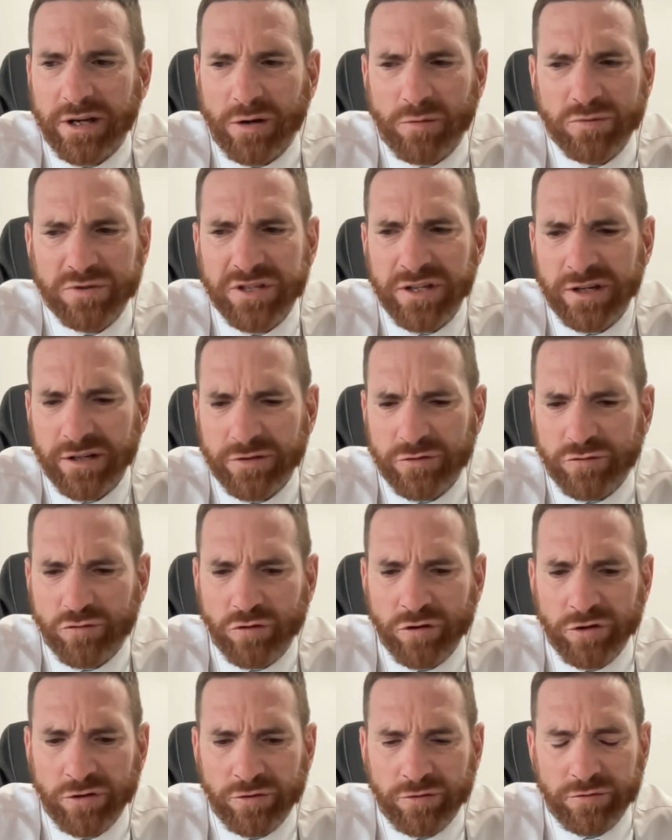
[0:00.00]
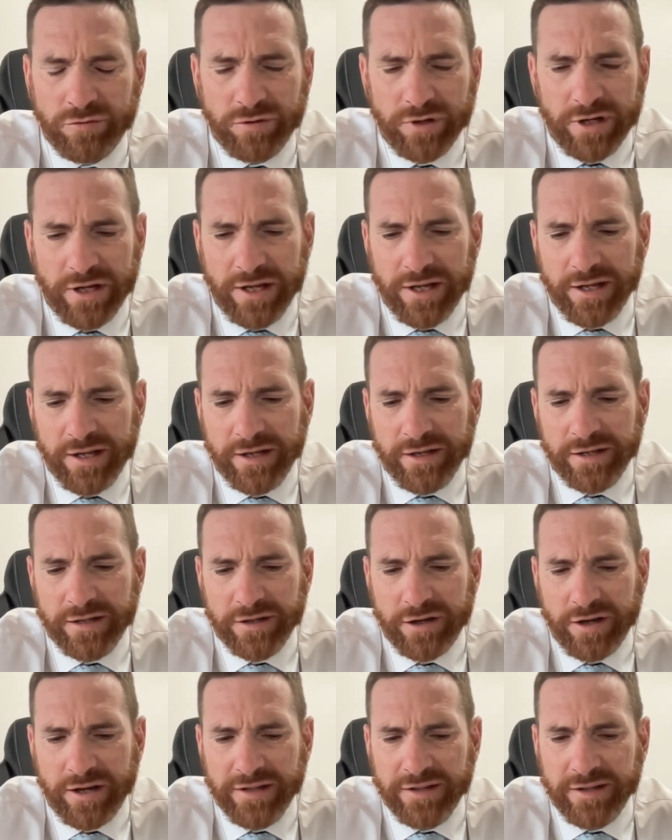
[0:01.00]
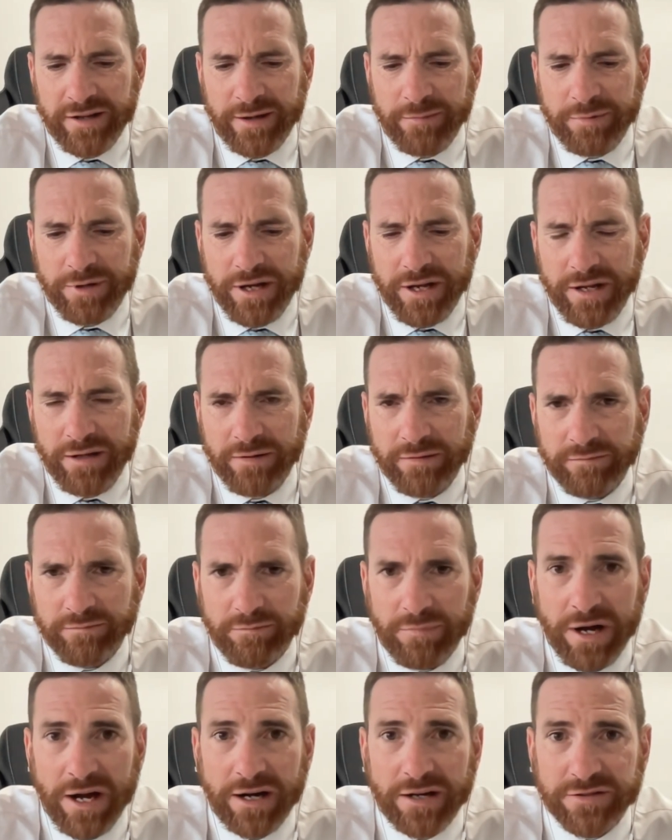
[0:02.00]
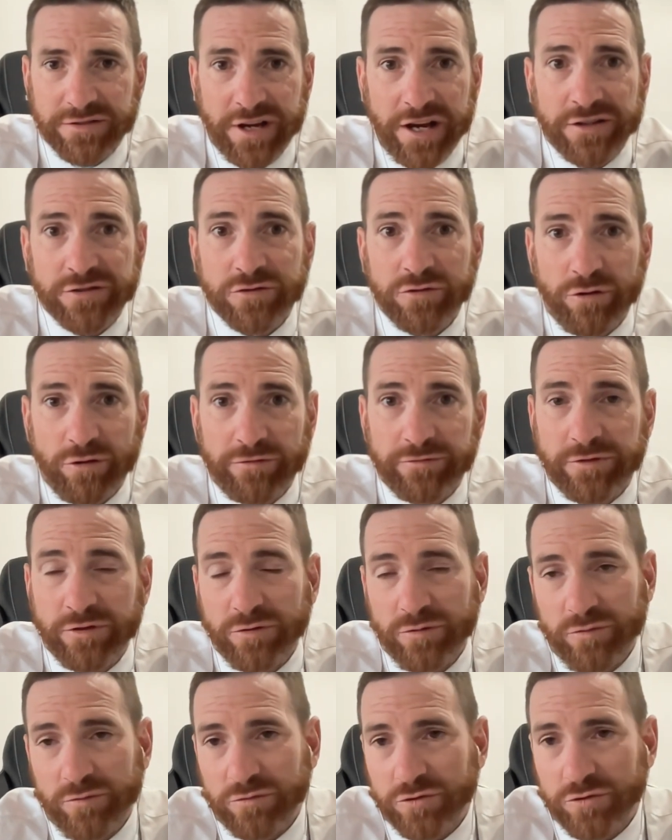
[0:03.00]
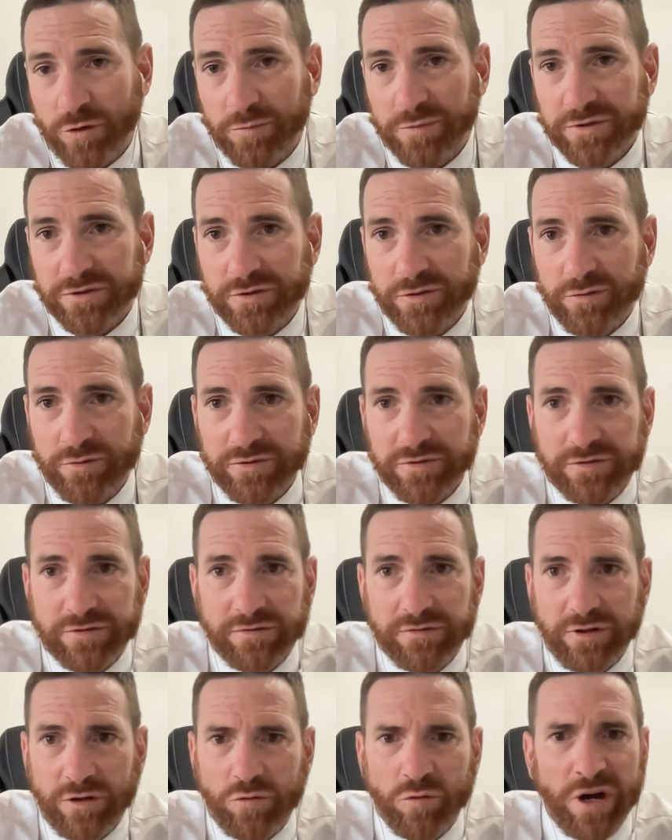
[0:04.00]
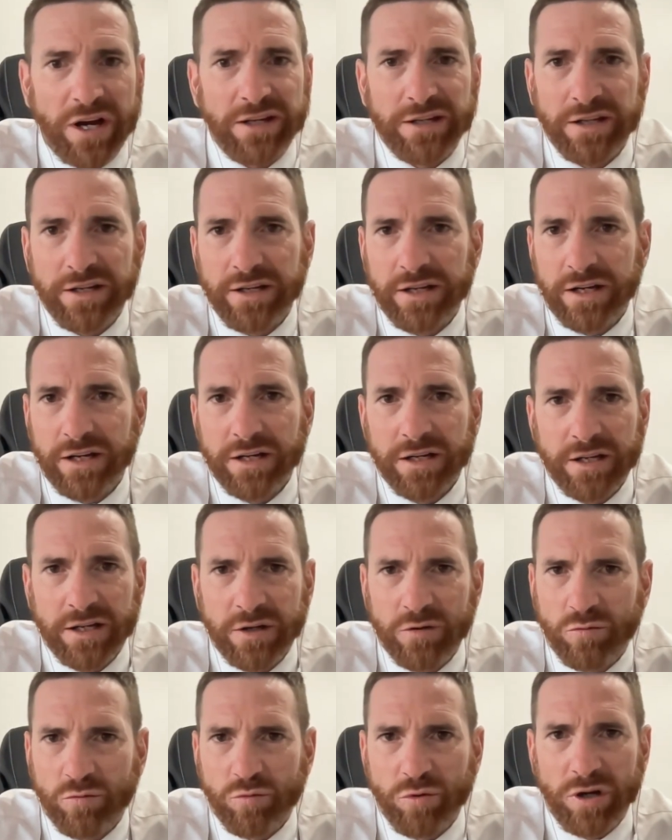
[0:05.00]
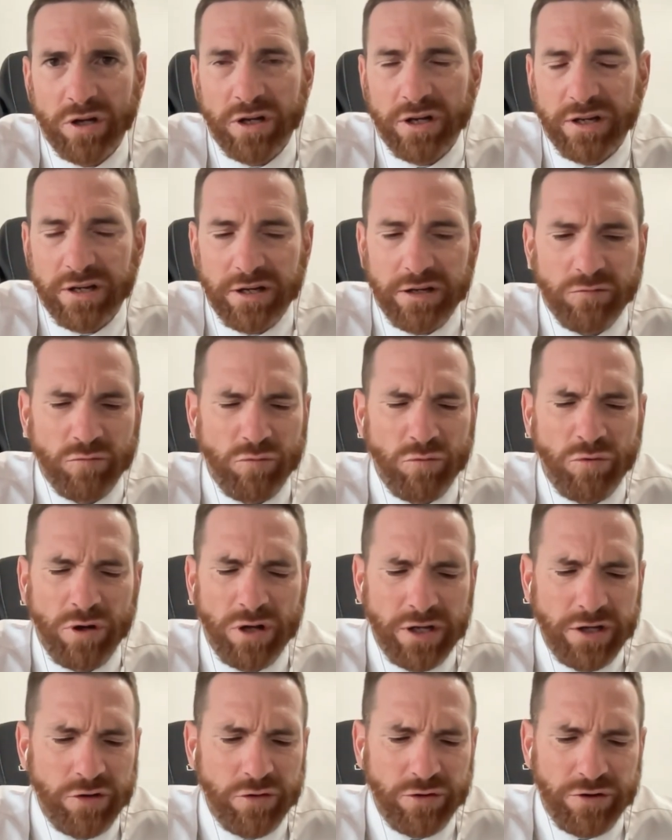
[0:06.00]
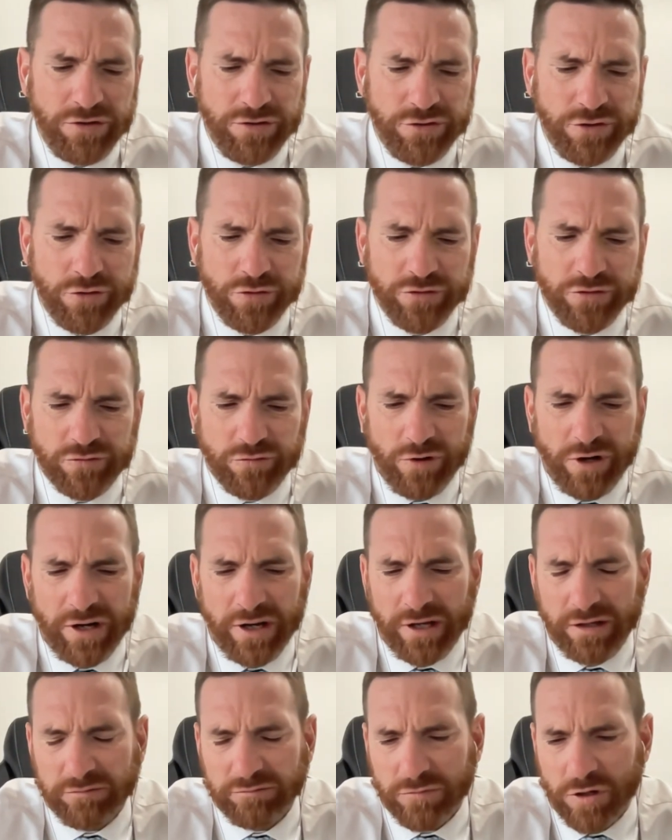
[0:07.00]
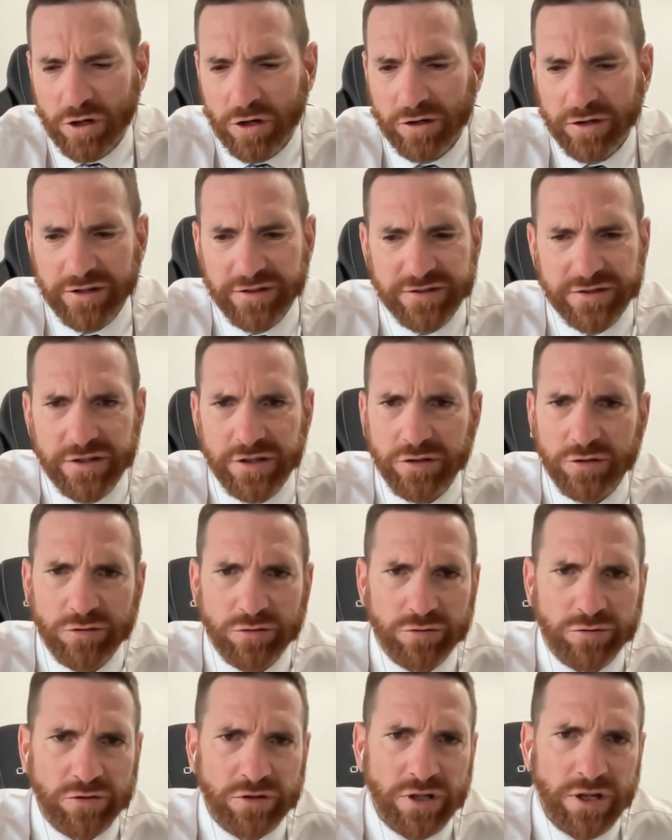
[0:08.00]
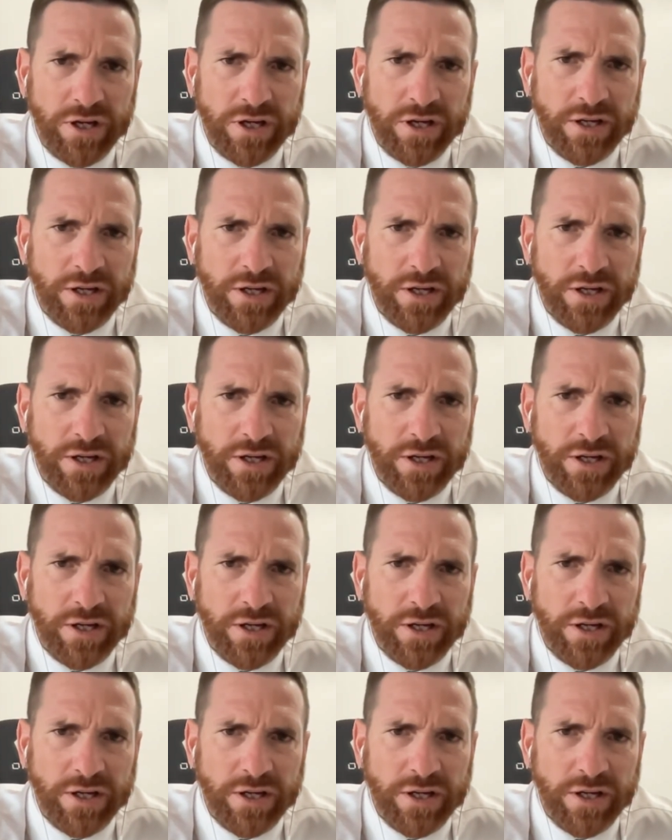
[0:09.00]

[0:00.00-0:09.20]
I was in a drill and I ended up getting Marcus Ashcroft, who Choppers, who was a great leader, really, really good endurance runner, highly skilled,